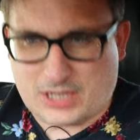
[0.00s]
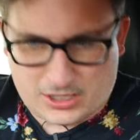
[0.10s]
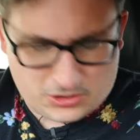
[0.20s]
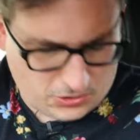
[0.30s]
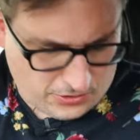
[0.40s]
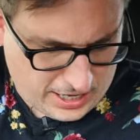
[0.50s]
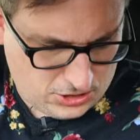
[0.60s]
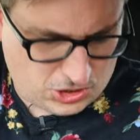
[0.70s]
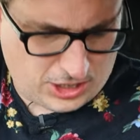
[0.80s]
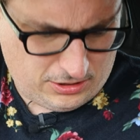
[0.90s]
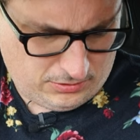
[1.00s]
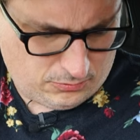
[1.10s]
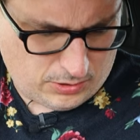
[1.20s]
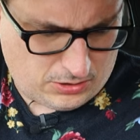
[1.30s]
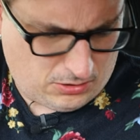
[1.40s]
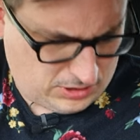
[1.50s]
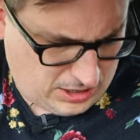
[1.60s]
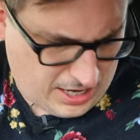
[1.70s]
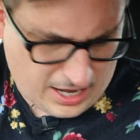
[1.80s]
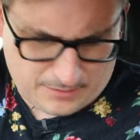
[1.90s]
Turn on your engine while
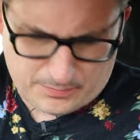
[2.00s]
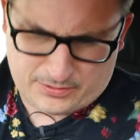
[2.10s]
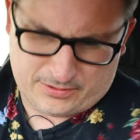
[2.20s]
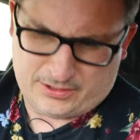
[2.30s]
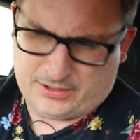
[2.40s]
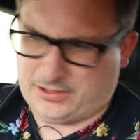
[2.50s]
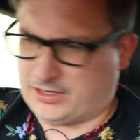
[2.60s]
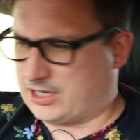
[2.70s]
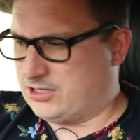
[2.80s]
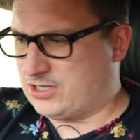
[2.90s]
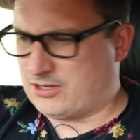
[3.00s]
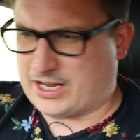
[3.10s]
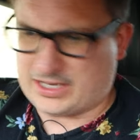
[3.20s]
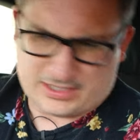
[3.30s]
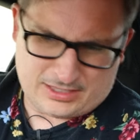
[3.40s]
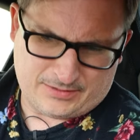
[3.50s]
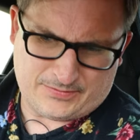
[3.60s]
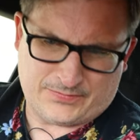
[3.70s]
using the app. I can do that.